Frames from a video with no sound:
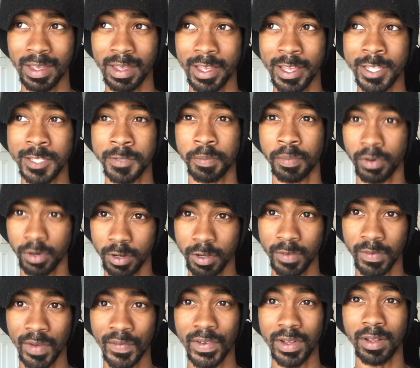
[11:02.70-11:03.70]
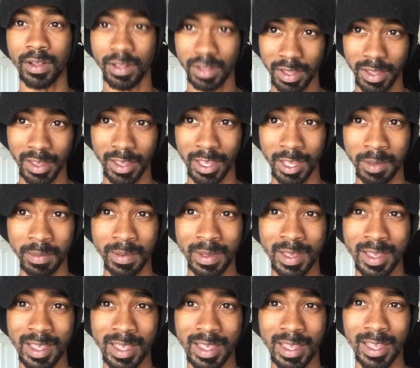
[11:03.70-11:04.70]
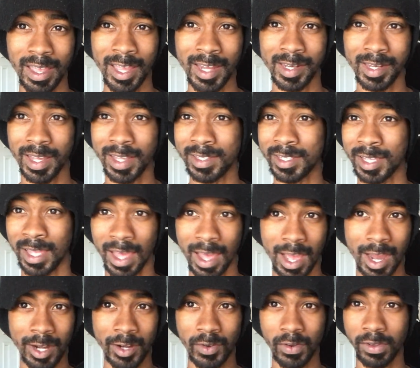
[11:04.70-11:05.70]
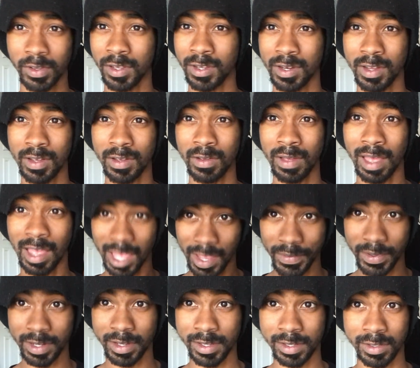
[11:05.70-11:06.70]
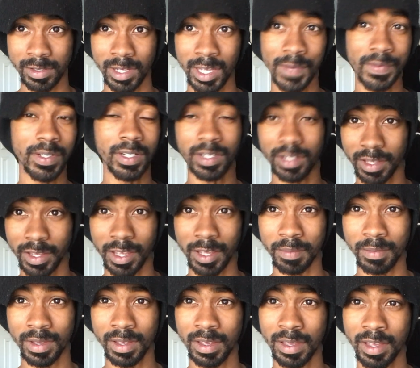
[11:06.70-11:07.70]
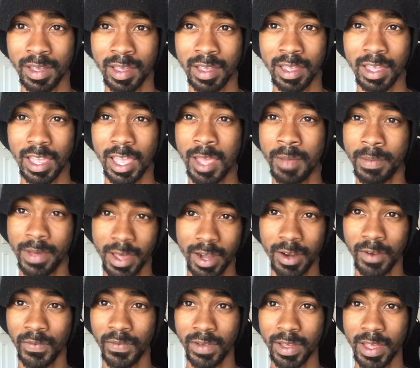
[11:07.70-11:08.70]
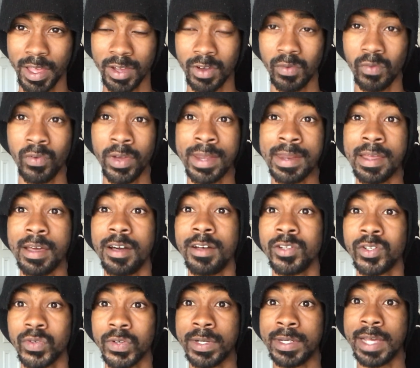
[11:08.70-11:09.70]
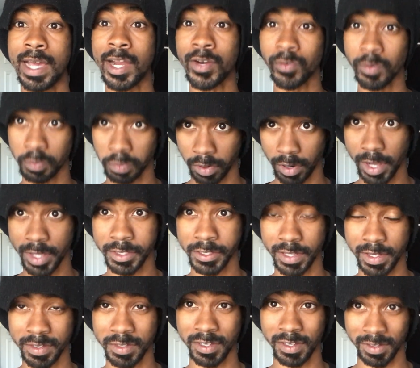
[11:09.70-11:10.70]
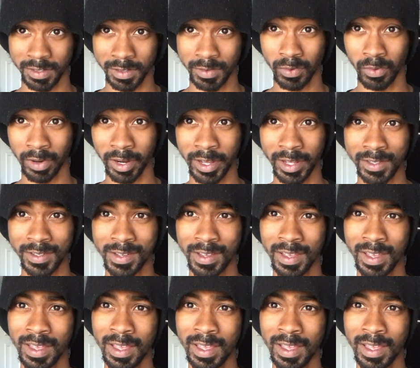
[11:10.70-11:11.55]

It's proof of a claim and not the actual, you know, evidence of a claim. And matter of fact, we know through natural processes, right,